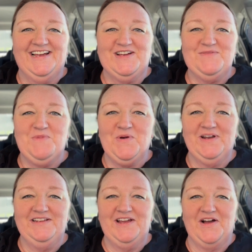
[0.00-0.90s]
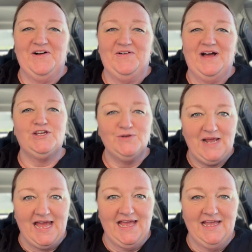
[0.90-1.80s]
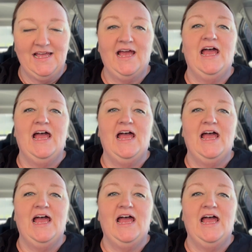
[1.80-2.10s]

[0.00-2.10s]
Good morning, y'all. Today,